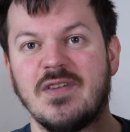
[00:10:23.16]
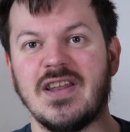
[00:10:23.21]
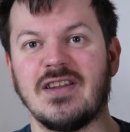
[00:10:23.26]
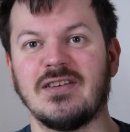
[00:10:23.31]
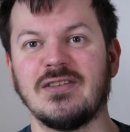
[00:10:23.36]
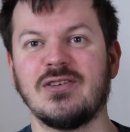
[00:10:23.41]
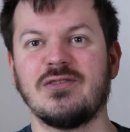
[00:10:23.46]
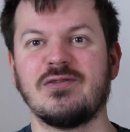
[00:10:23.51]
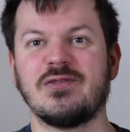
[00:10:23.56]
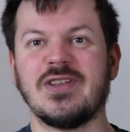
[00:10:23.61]
in a
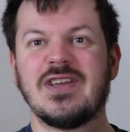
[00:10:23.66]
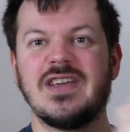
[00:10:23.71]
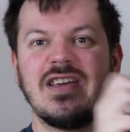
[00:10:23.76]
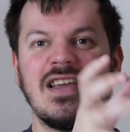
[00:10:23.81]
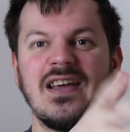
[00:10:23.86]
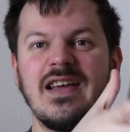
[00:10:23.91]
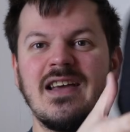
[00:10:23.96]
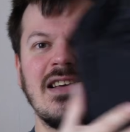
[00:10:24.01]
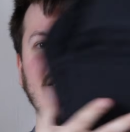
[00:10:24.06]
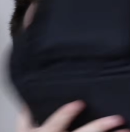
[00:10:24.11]
lovely
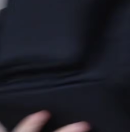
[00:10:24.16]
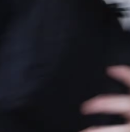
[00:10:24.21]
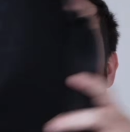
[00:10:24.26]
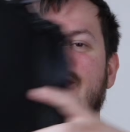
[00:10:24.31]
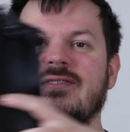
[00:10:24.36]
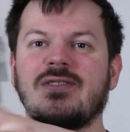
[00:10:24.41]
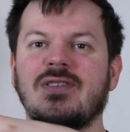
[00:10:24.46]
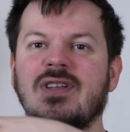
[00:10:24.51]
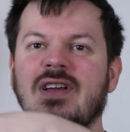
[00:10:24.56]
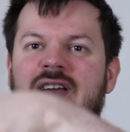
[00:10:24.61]

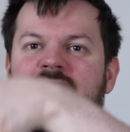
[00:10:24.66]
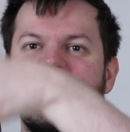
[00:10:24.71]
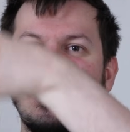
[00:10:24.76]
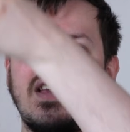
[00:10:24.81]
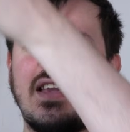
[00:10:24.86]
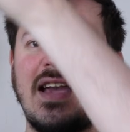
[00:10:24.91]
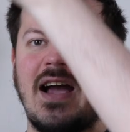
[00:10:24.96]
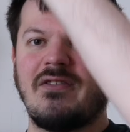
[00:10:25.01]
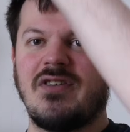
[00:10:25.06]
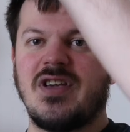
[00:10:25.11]
little
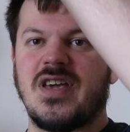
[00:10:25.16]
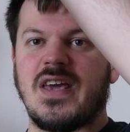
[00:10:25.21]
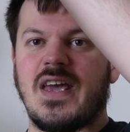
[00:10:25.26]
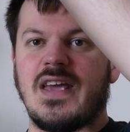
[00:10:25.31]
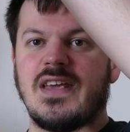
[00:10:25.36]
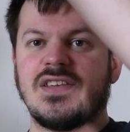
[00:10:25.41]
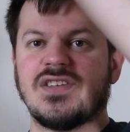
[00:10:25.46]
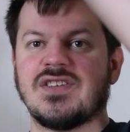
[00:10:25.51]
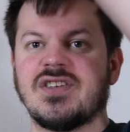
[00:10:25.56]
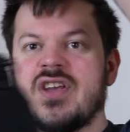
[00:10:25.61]
carry
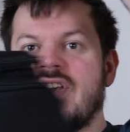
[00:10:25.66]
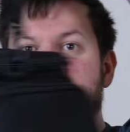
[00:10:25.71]
case.